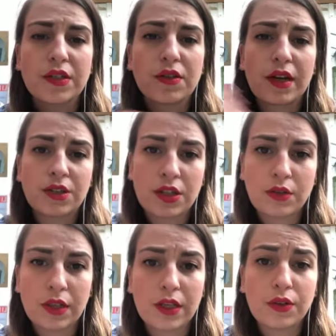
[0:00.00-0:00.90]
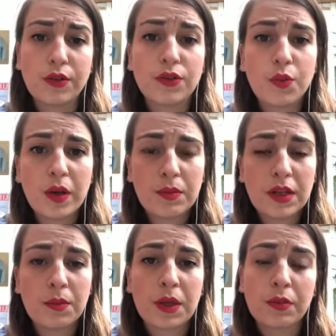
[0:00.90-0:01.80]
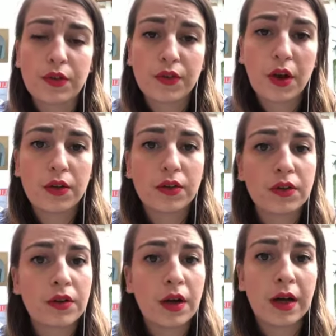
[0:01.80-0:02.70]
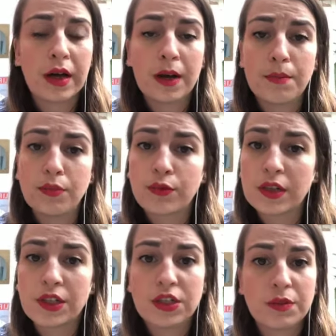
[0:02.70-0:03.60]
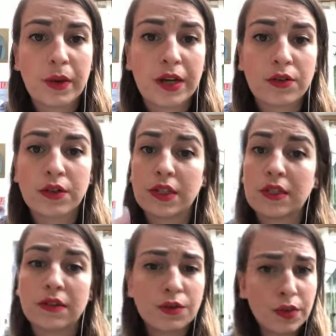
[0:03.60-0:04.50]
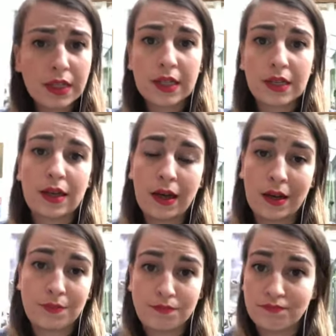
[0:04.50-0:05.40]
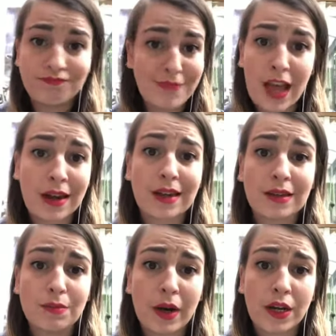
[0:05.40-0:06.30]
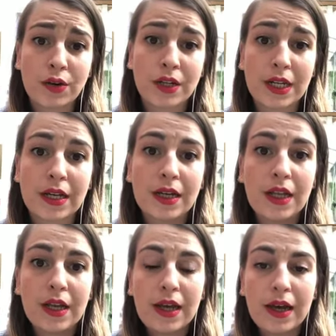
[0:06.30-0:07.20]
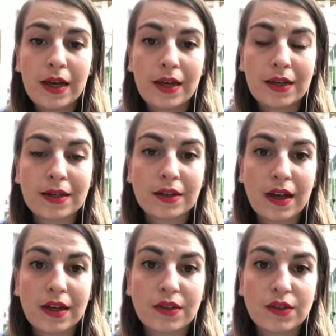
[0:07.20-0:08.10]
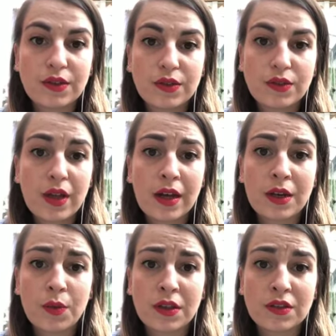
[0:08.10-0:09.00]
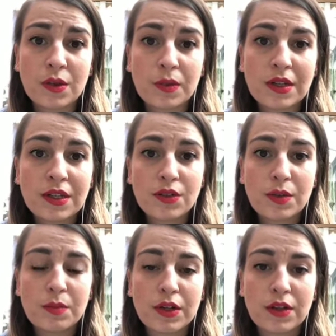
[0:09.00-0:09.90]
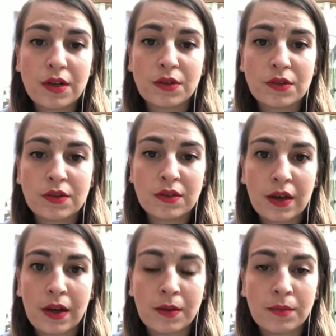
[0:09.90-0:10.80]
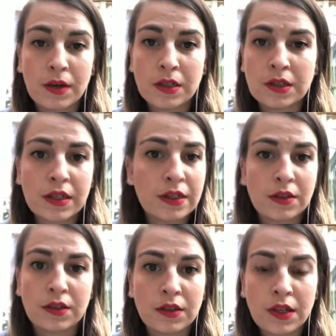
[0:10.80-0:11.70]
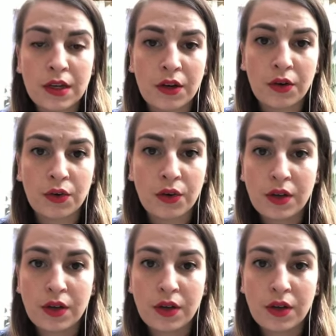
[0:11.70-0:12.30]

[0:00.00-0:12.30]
So that generally includes women, people of color, um, religious minorities, and really uh, any minority uh, as anyone that's open to history book knows, um, until, you know,